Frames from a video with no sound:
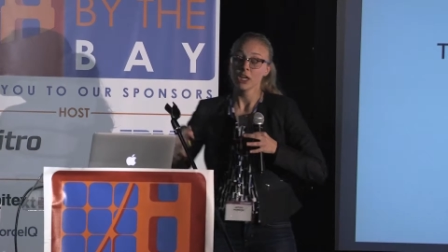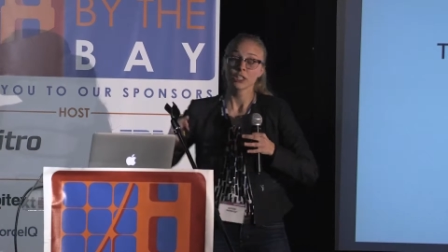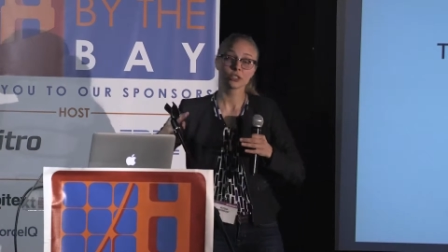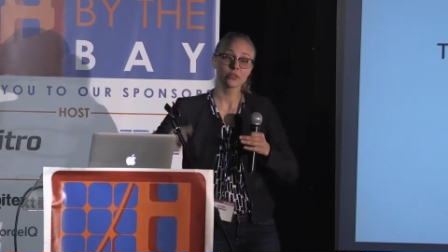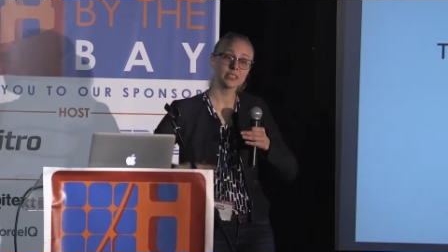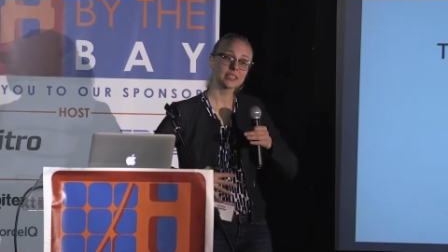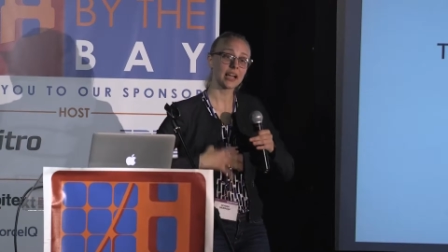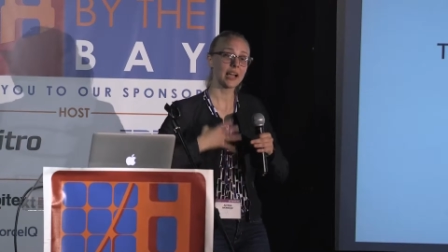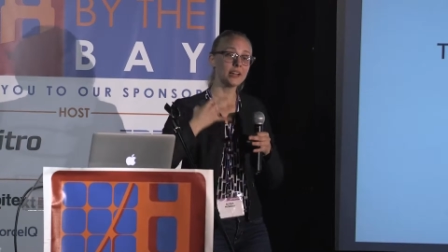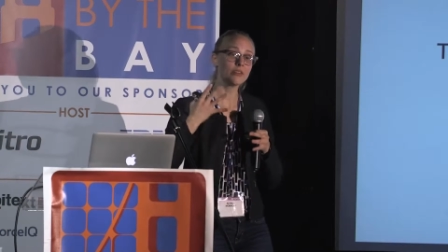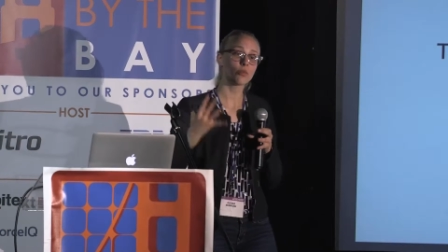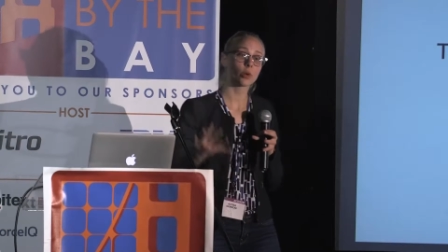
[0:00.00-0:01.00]
So this
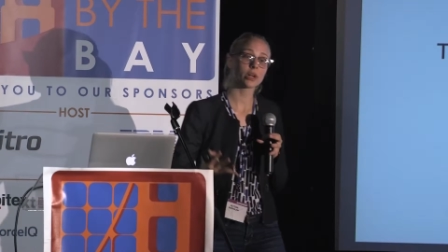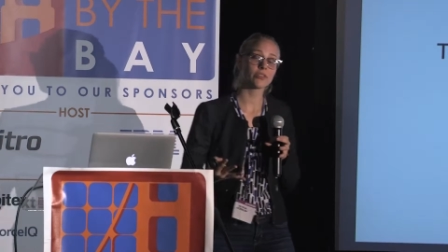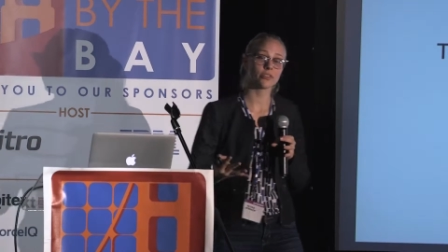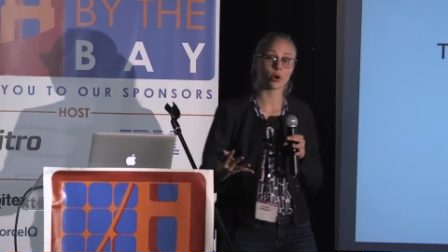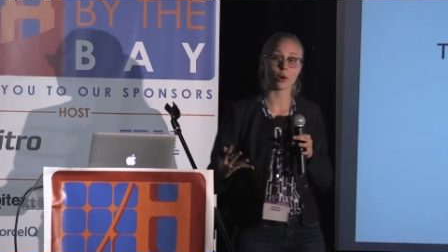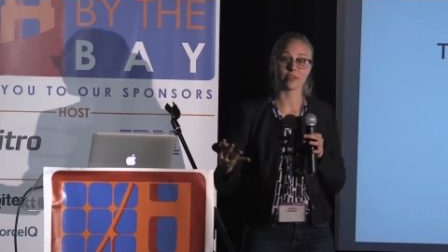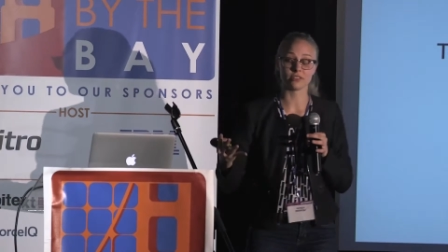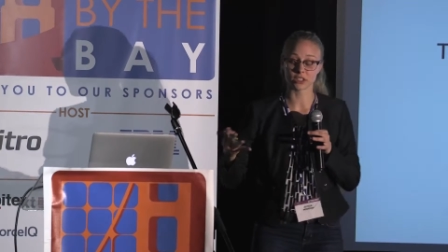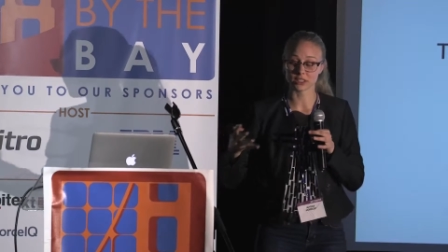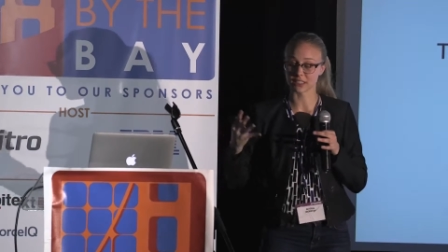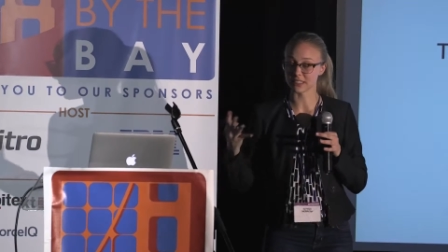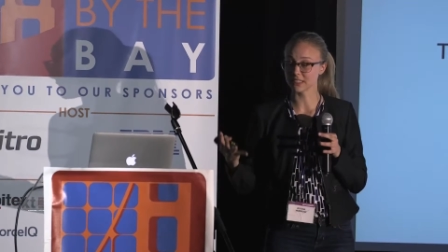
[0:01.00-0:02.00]
kind of workflow I've
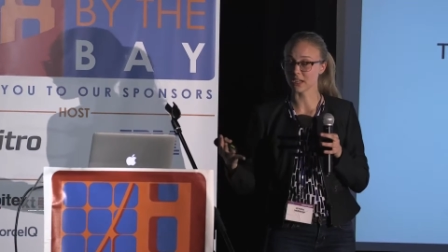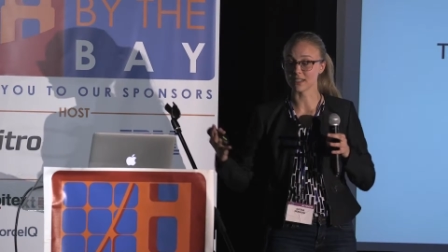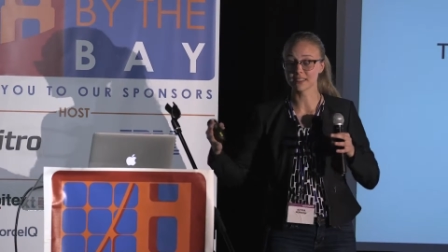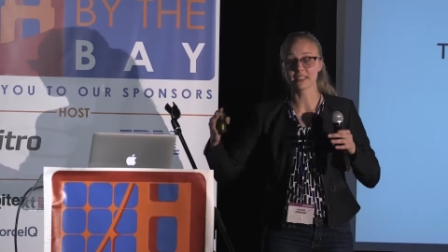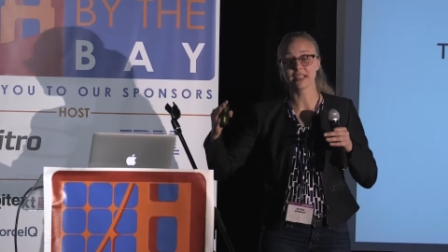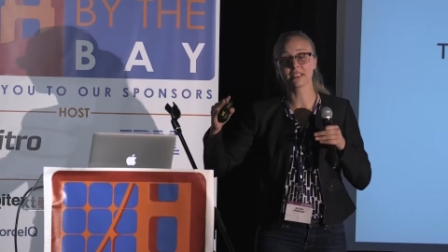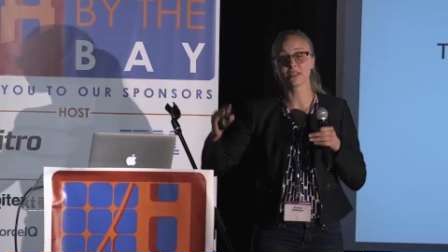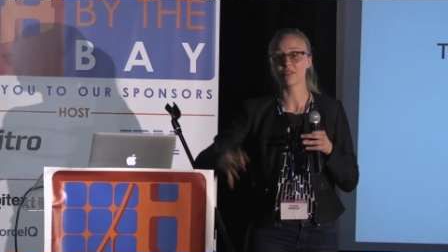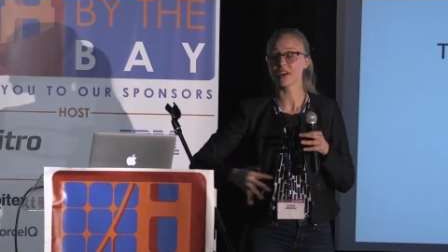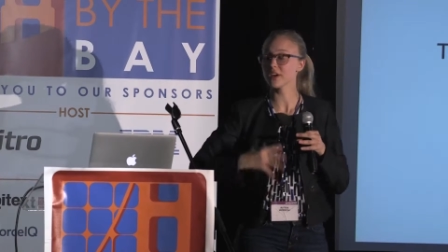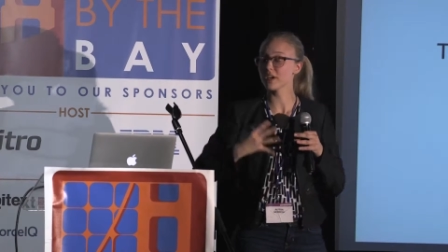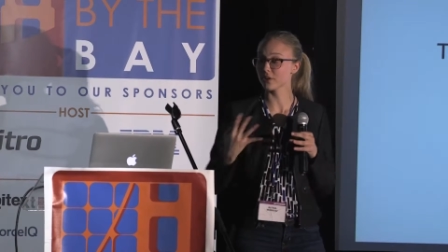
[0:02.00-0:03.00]
just discussed is a
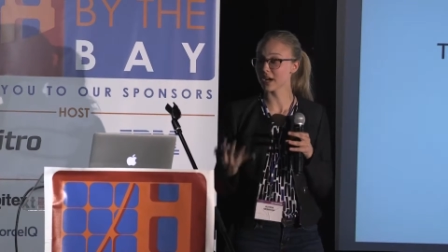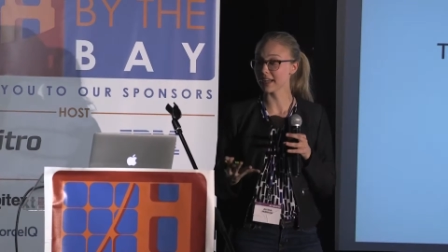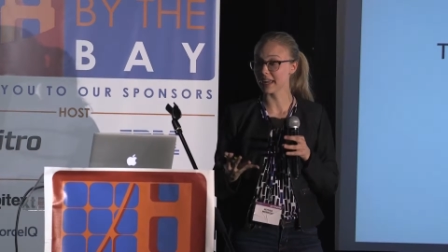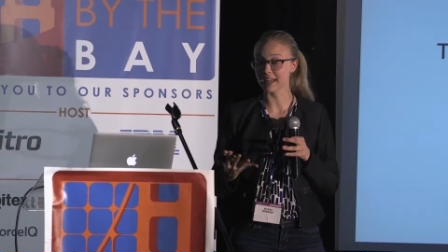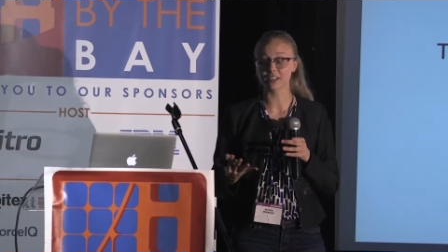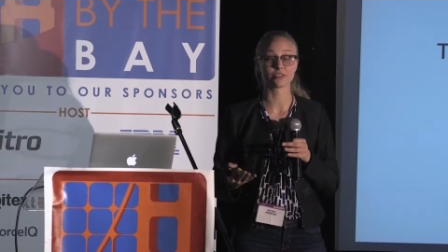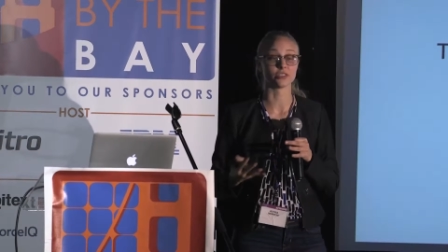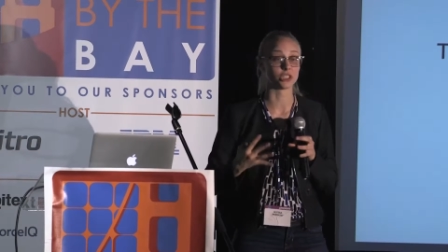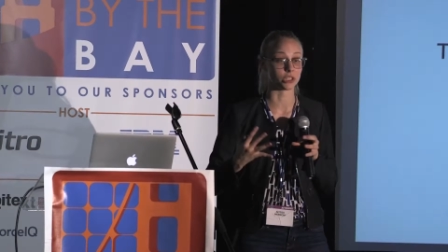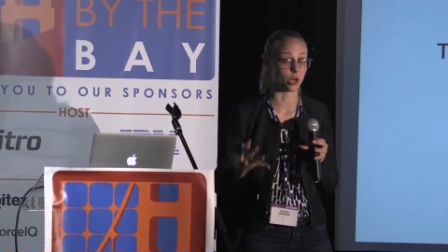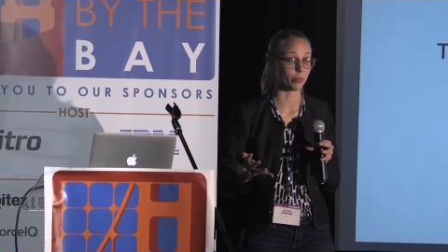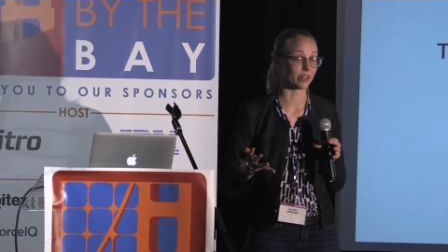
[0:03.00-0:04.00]
very great case for
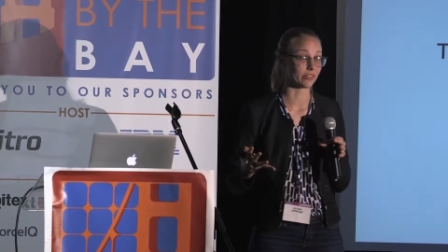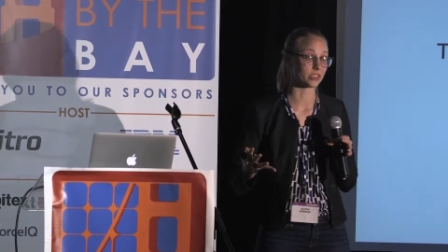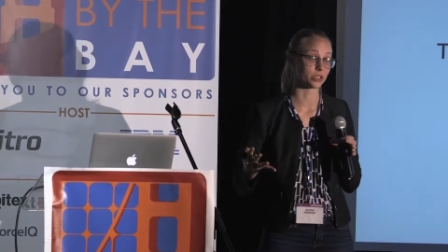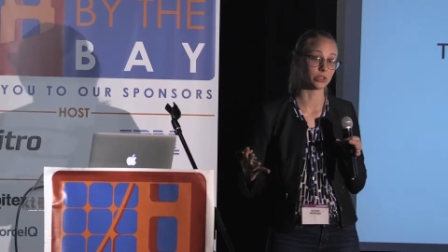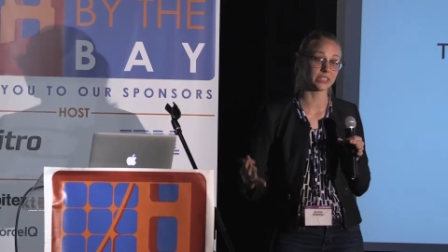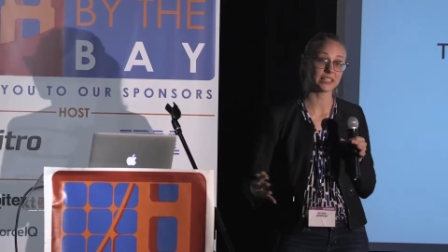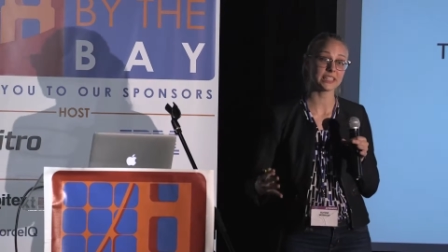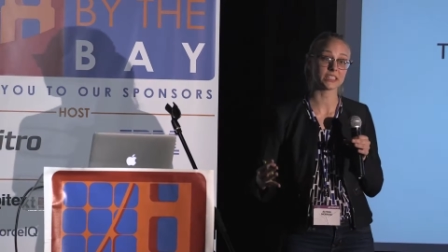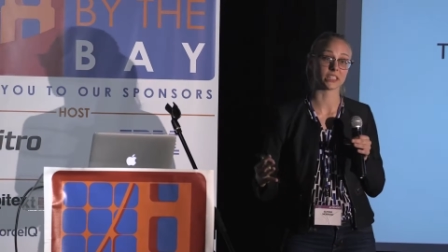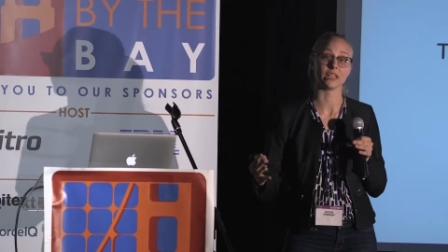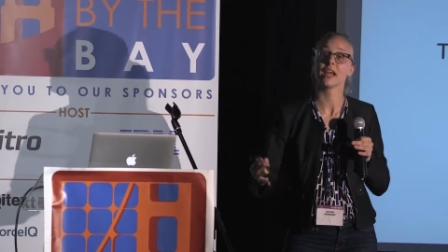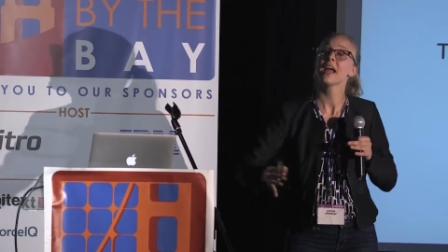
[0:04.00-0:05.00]
genomic
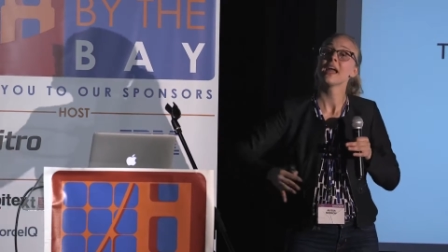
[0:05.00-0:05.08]
visualization,